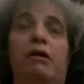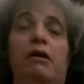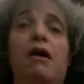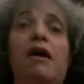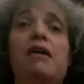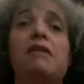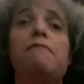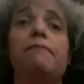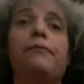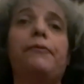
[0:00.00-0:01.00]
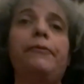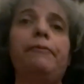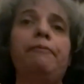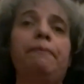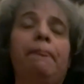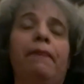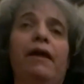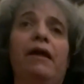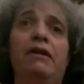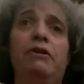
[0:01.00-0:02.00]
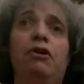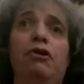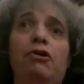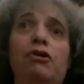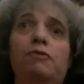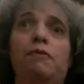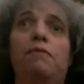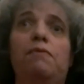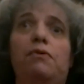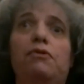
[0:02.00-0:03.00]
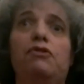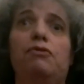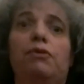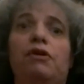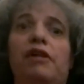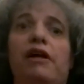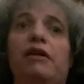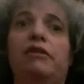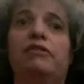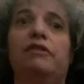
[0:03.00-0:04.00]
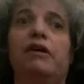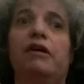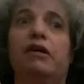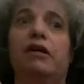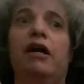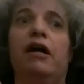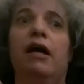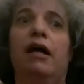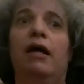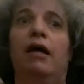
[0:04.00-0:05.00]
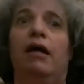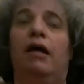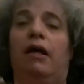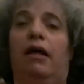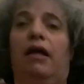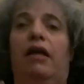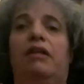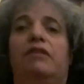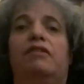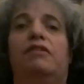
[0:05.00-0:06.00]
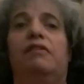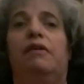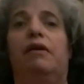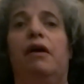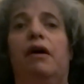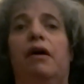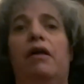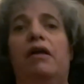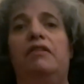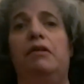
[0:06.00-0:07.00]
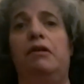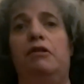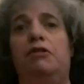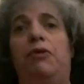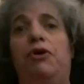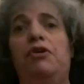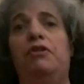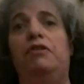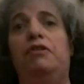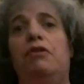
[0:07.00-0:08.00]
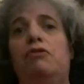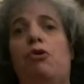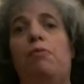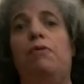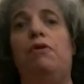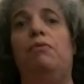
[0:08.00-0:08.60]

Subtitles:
I encourage people to realize that it's it's an experience that nobody